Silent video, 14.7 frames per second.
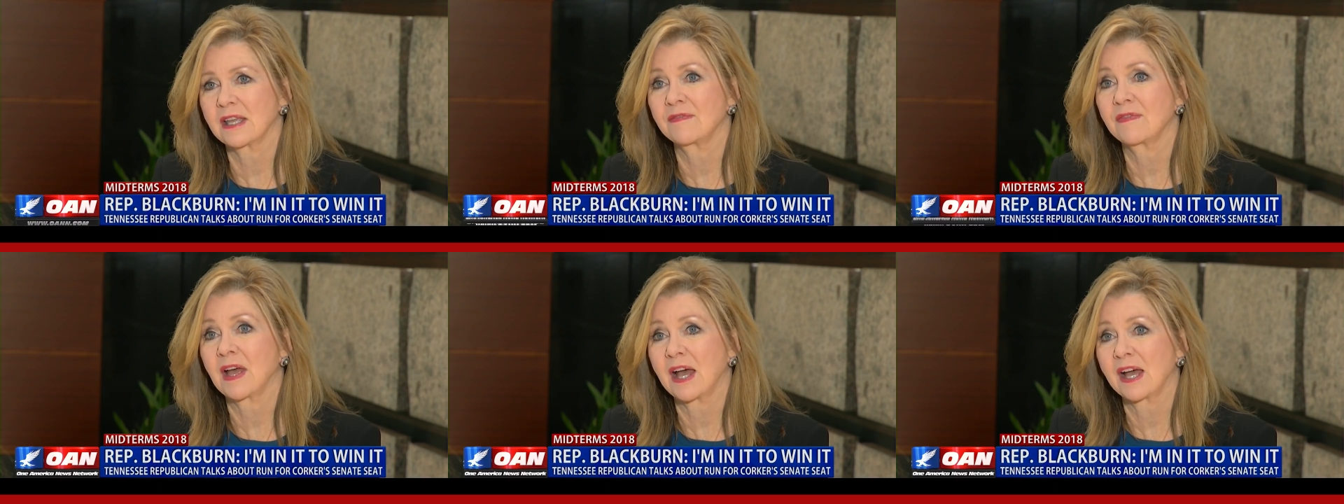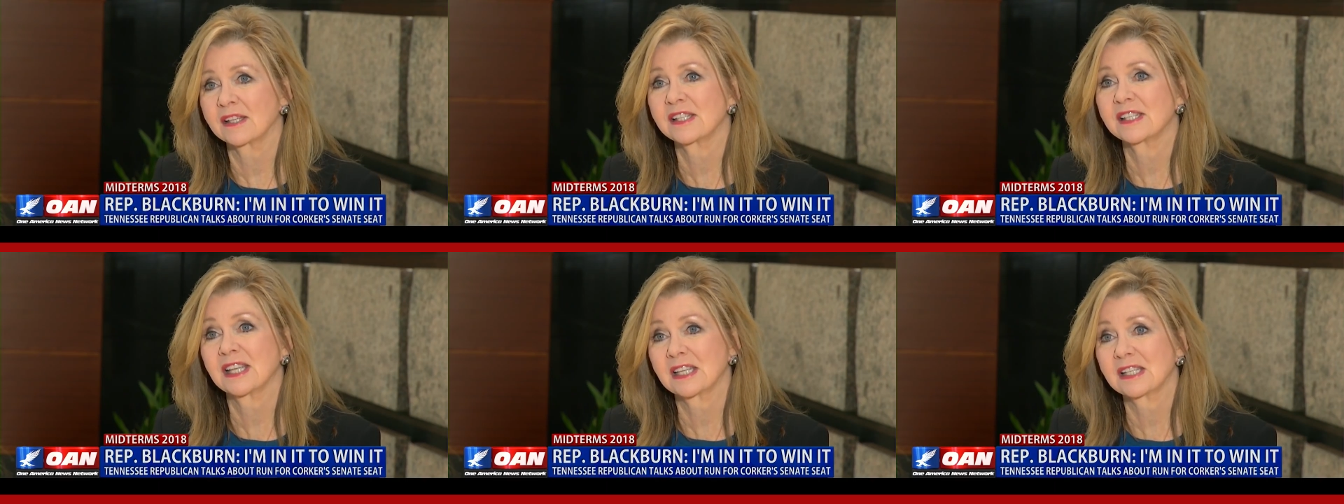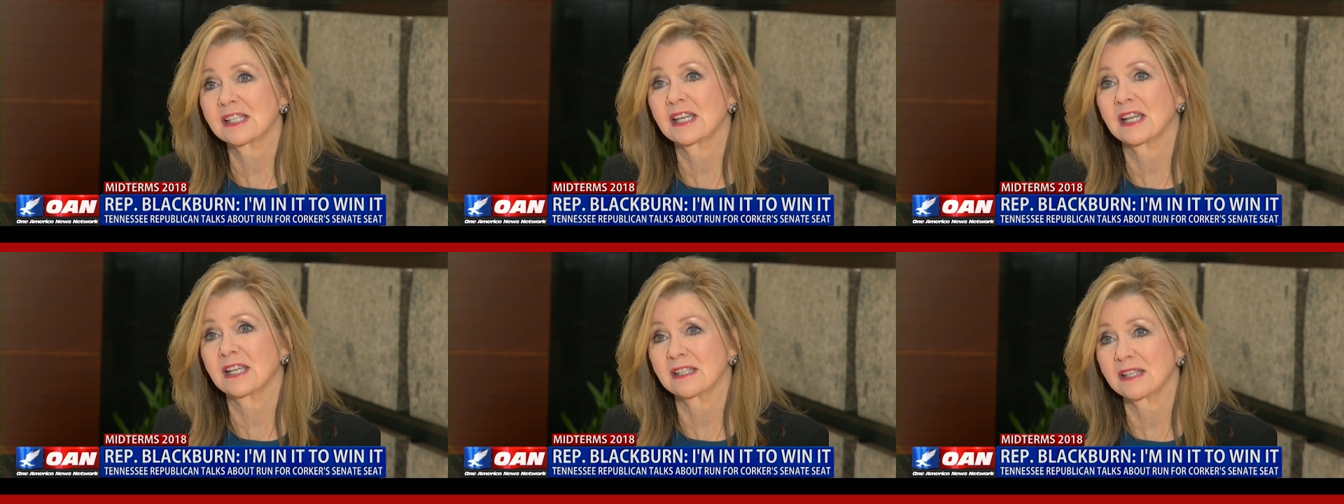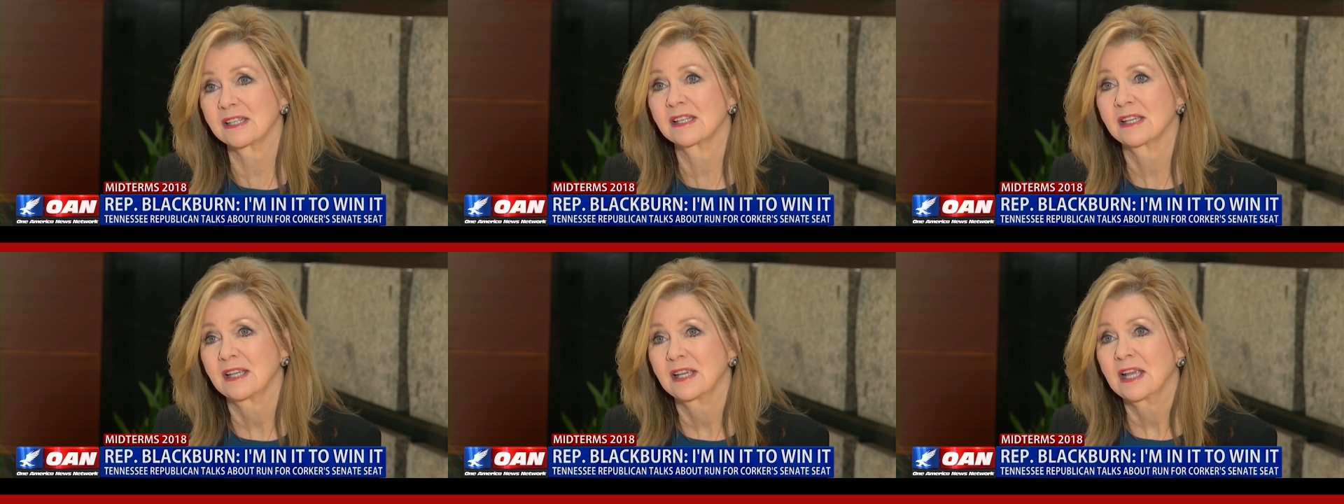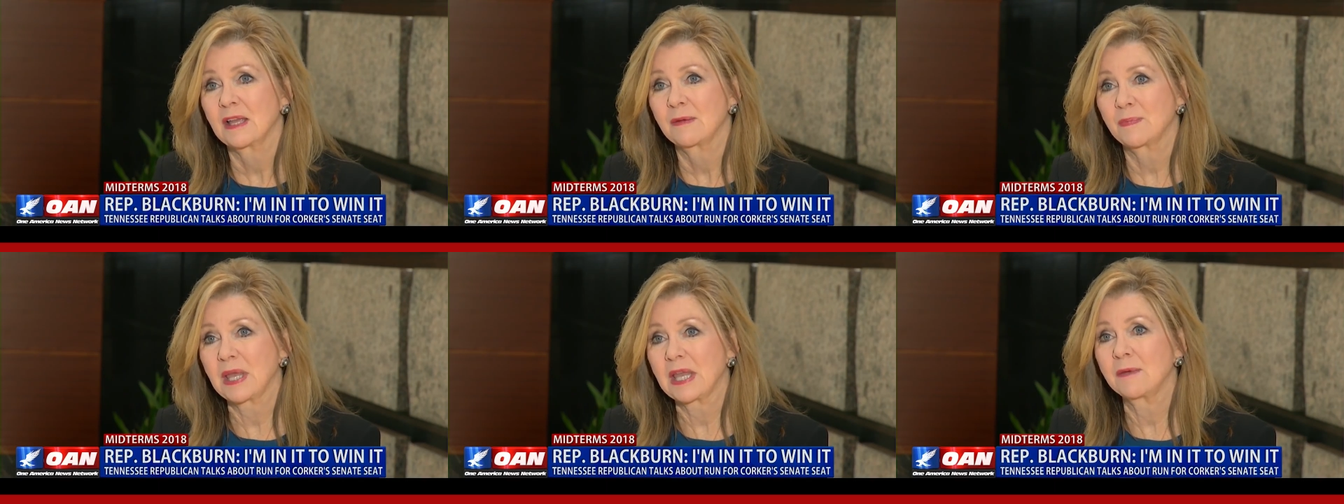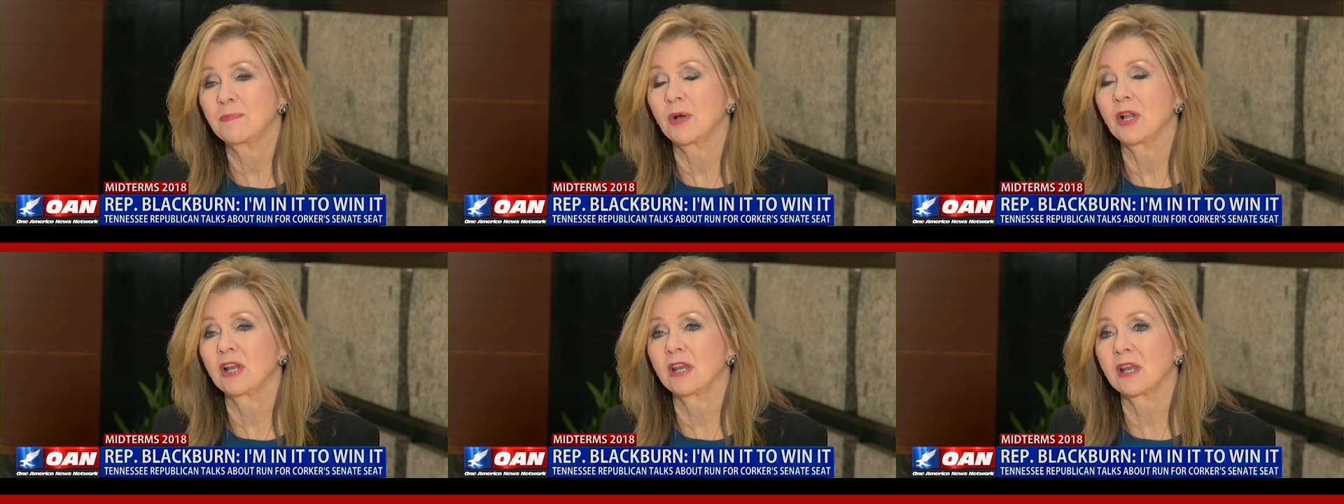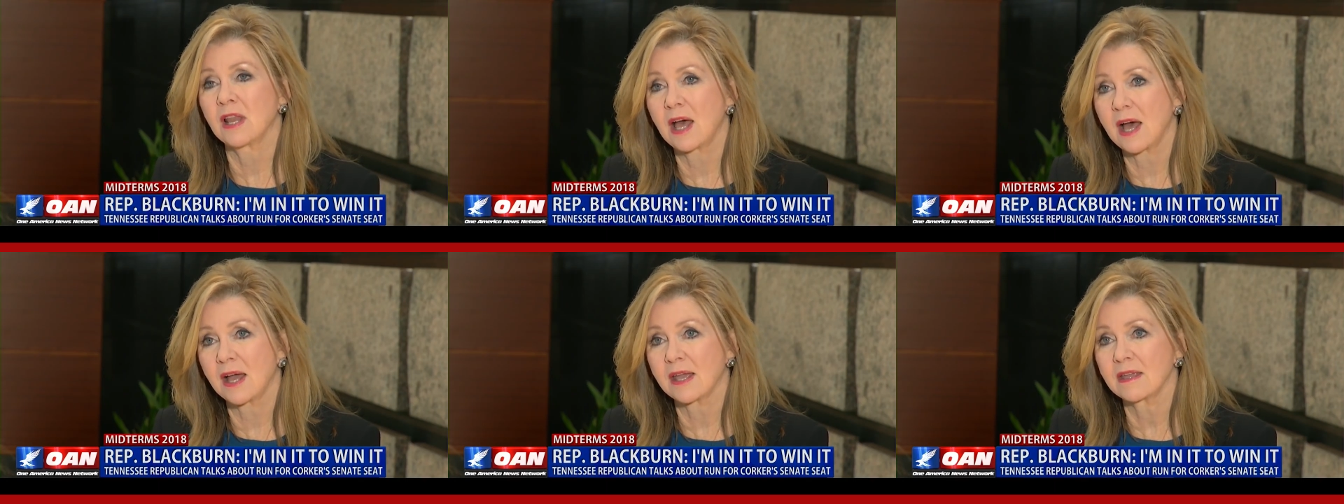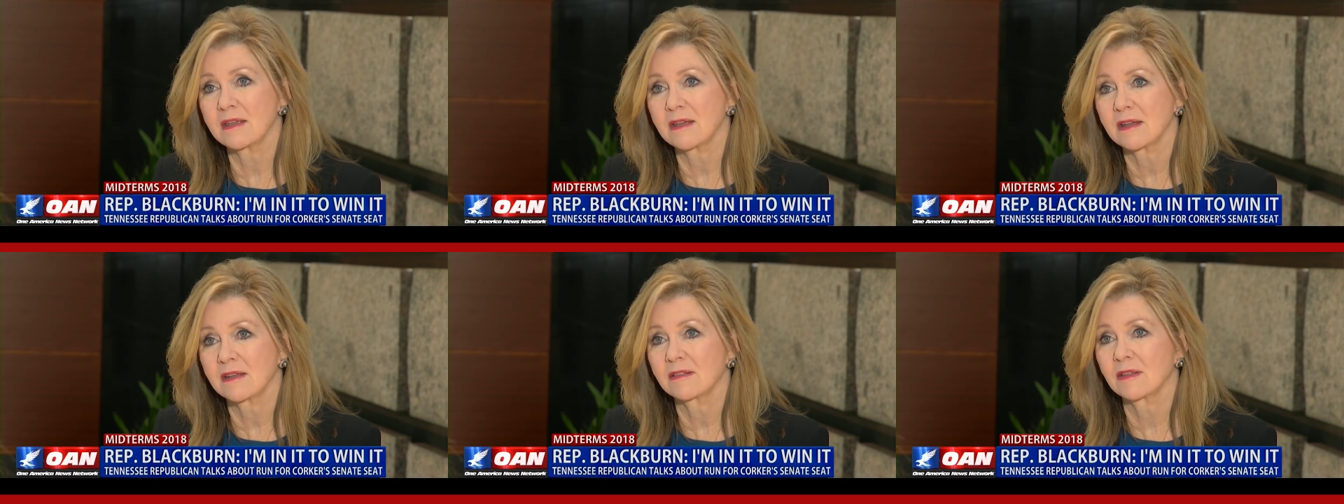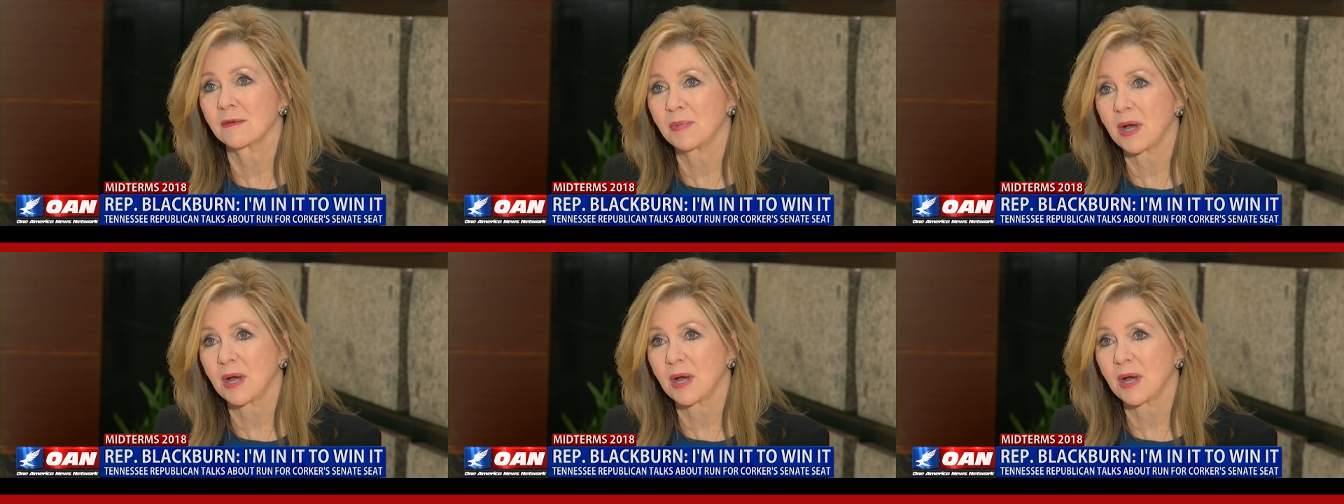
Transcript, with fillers: in the high 60s people like the